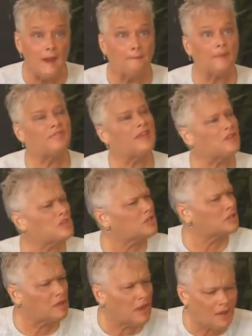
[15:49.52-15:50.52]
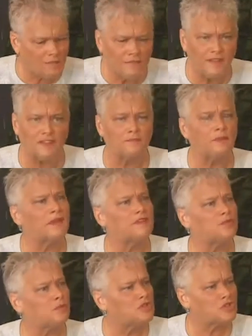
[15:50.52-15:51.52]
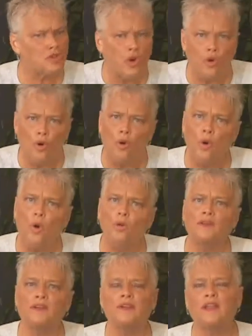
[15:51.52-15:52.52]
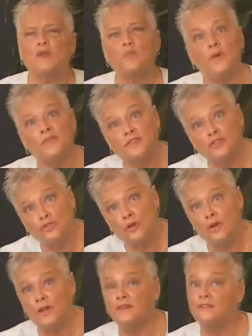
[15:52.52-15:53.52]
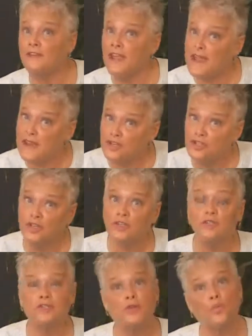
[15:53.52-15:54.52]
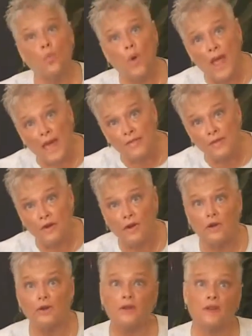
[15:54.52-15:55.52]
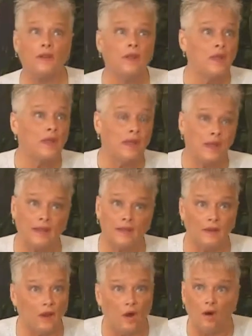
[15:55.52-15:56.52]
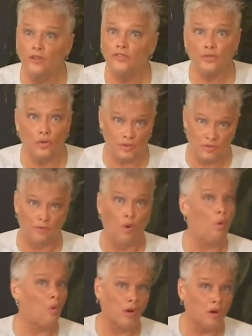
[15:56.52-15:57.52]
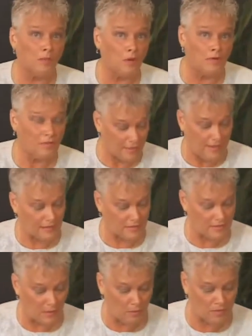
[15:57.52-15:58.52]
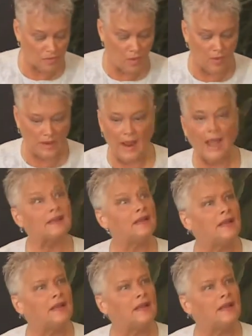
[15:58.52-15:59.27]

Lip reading: But they just loved this because it was so old and it had withstood invasions and weather and all sorts of horrible things that was going on.